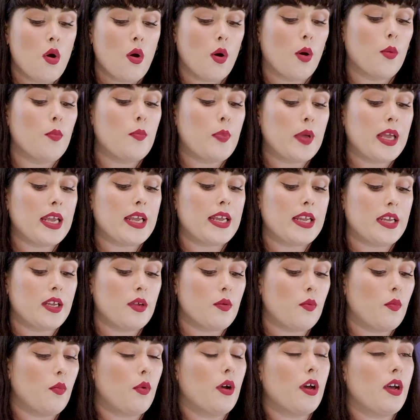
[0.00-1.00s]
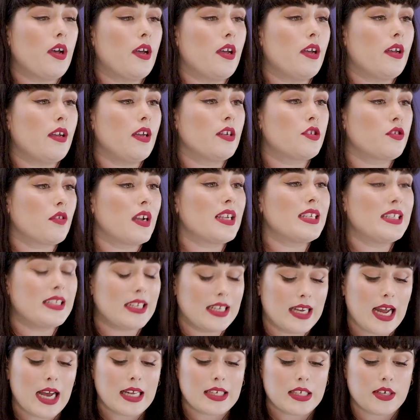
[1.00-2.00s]
or B, were addressed
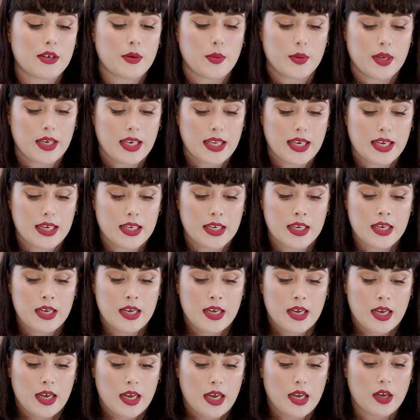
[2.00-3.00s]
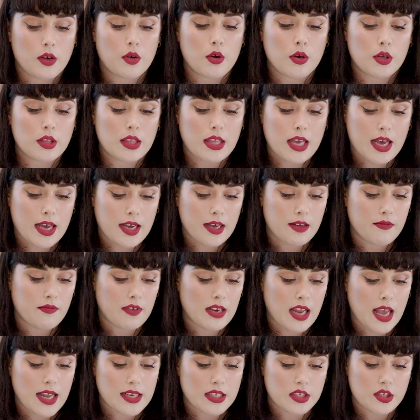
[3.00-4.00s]
inadequately, and could that have
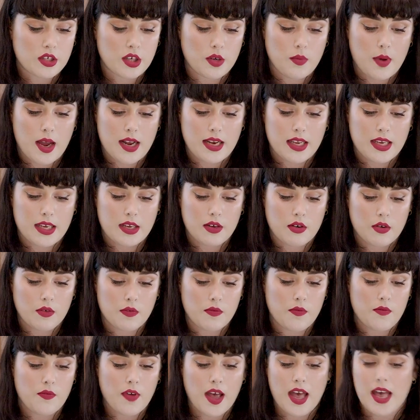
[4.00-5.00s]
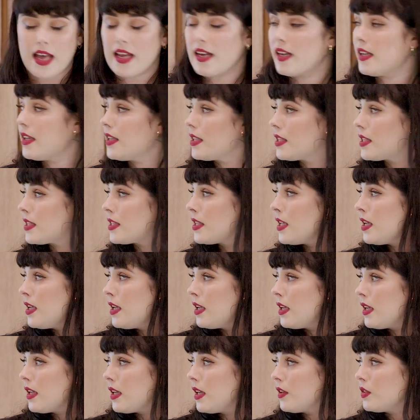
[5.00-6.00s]
led to any unfairness?
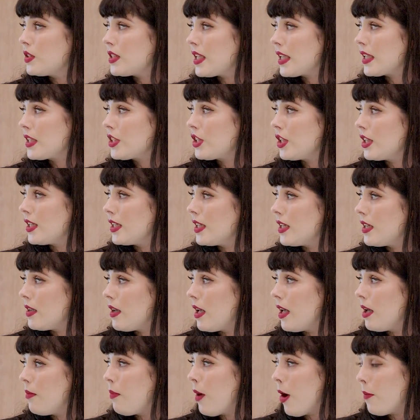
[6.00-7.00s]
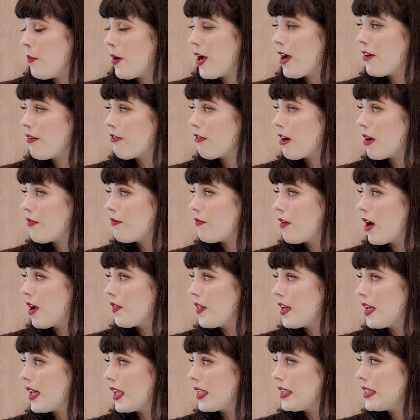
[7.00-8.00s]
Now paragraph
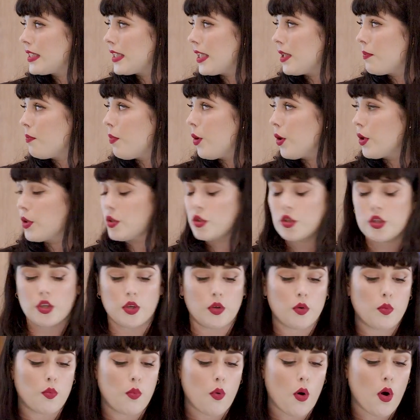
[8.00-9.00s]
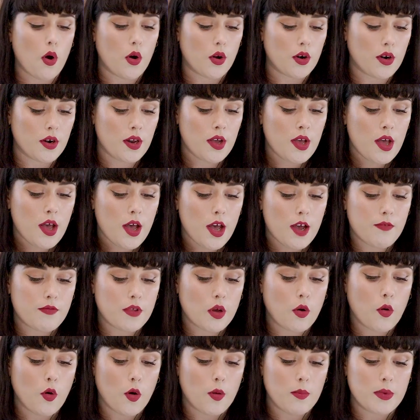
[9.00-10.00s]
19.21 of the
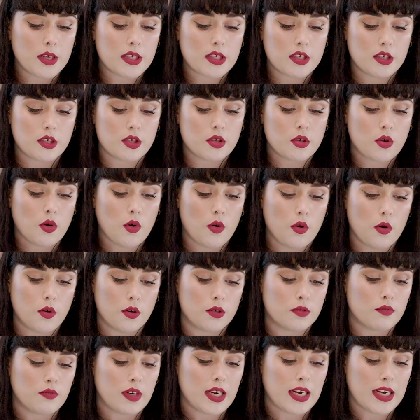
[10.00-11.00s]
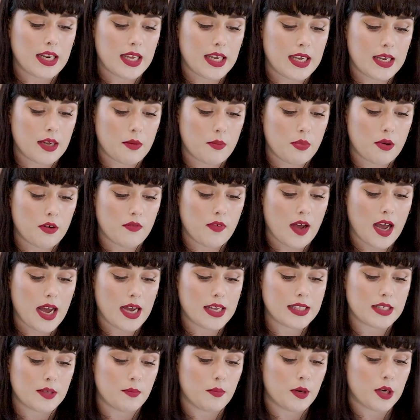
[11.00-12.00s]
Homelessness Code really
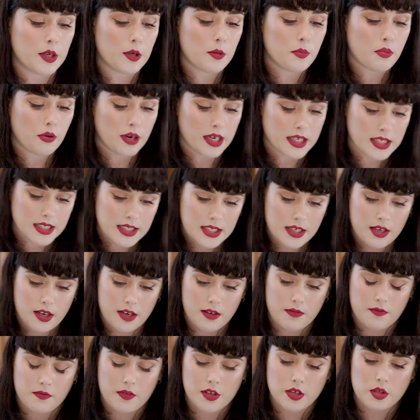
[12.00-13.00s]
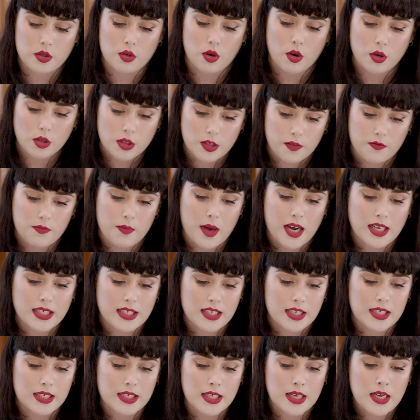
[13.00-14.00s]
provides a blueprint of the sort of
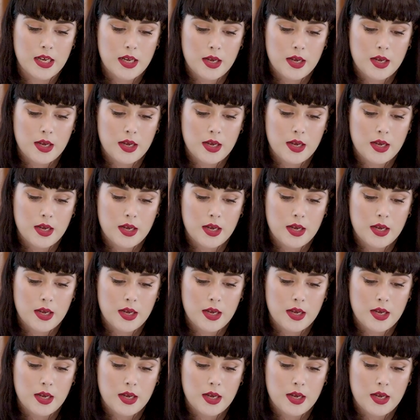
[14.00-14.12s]
matters,